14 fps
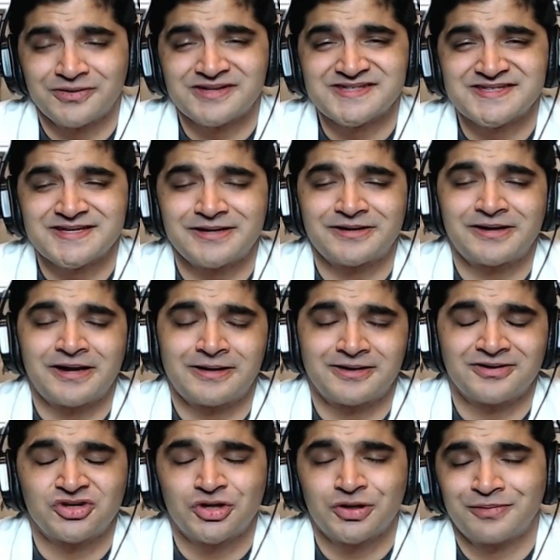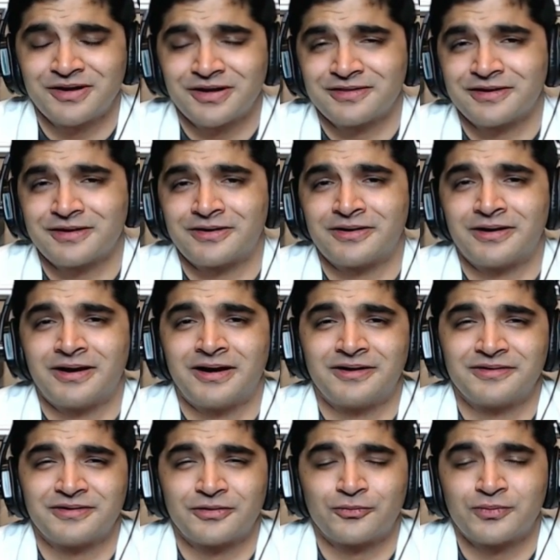this year and contributing their